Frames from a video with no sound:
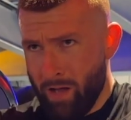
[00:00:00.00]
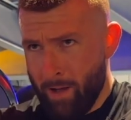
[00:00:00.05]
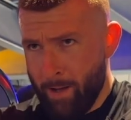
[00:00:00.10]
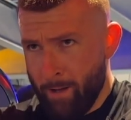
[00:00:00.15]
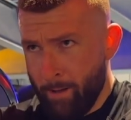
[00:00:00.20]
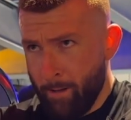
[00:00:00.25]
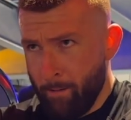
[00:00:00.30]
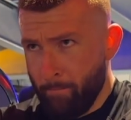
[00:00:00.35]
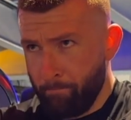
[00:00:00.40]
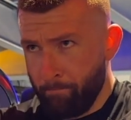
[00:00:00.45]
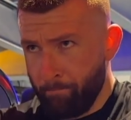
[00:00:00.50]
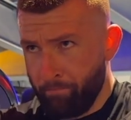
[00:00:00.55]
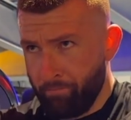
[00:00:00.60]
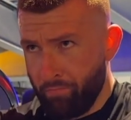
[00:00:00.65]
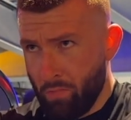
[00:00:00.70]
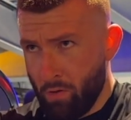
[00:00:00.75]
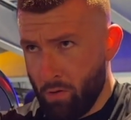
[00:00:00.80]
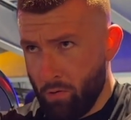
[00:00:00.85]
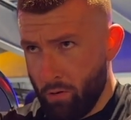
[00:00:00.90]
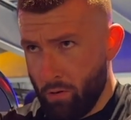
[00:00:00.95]
the
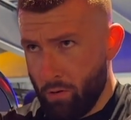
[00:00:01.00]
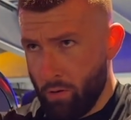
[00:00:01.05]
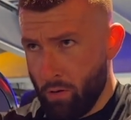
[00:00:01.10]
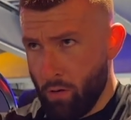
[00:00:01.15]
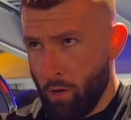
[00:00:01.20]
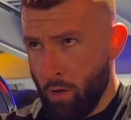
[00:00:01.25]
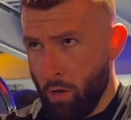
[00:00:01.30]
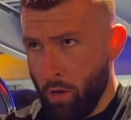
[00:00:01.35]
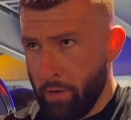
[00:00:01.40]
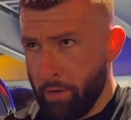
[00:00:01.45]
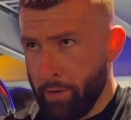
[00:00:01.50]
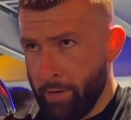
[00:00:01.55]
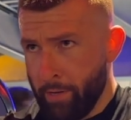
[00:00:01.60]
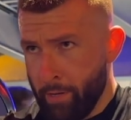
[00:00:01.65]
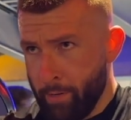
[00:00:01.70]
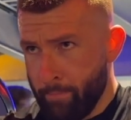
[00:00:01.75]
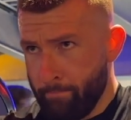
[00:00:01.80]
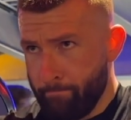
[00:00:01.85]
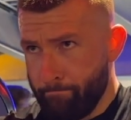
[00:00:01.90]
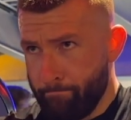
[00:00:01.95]
stretch there. As you can see,
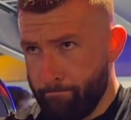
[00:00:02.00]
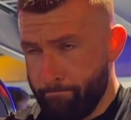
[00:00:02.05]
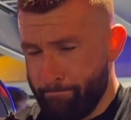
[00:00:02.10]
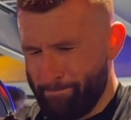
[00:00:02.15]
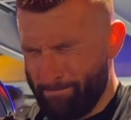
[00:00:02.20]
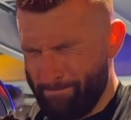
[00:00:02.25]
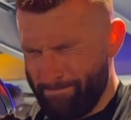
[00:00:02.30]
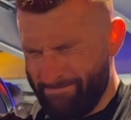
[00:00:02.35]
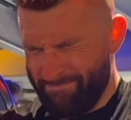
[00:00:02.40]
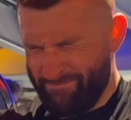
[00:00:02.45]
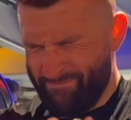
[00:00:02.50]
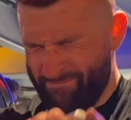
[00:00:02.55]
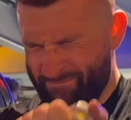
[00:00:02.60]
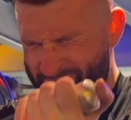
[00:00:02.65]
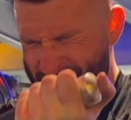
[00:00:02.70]
boom. I'm